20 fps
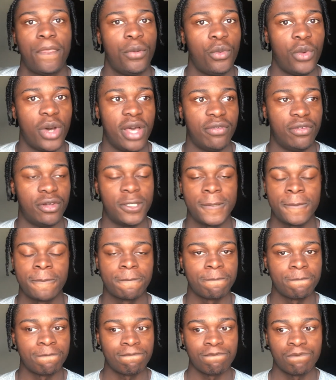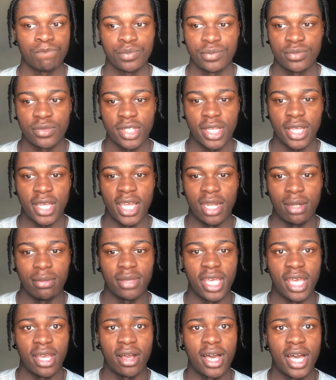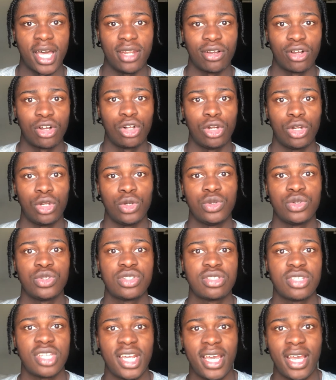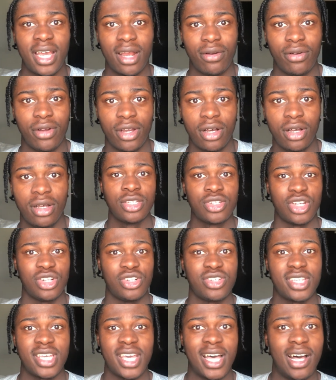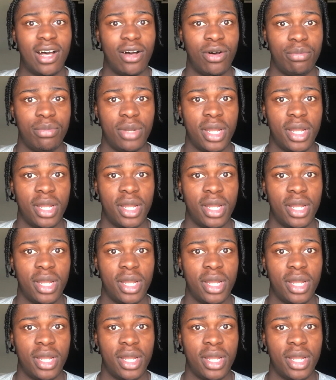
whatever. End up getting kind of close to the area, so I just get out. I'm